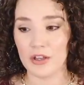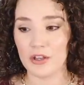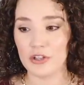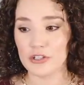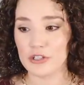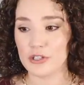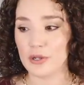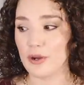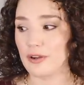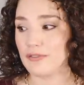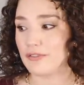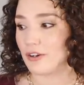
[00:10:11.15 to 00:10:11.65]

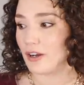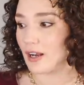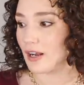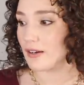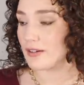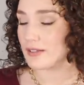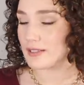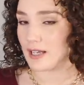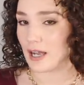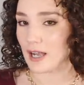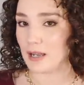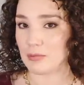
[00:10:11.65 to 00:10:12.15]
So if your
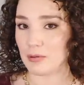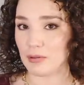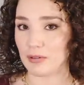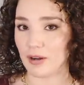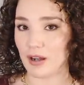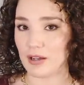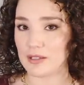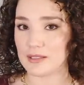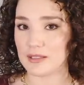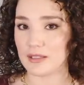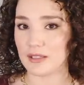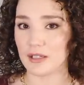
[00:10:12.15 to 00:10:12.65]
hair is high
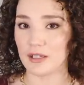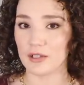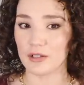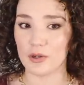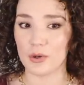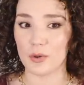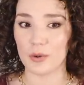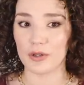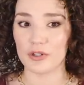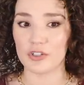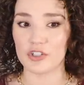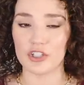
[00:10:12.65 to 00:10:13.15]
porosity and
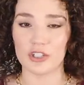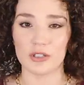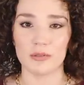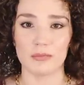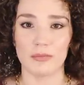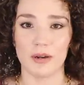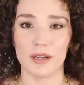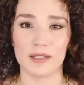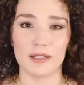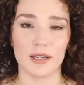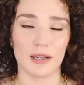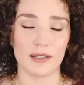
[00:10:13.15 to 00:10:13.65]
coarse, you
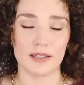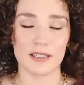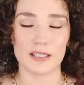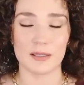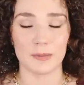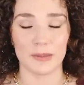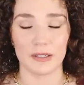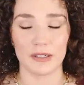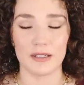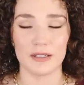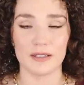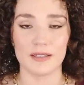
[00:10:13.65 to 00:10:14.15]
might not
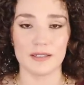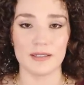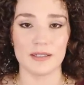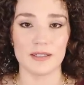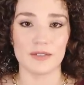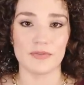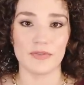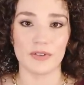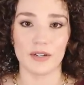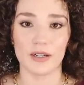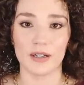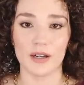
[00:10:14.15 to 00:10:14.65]
experience
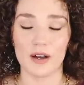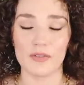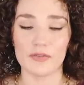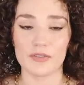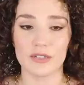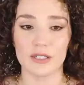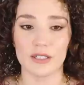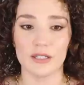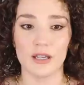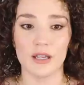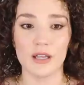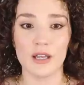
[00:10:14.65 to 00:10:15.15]
this very
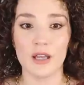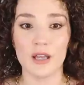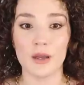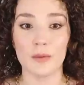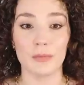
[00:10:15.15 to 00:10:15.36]
often,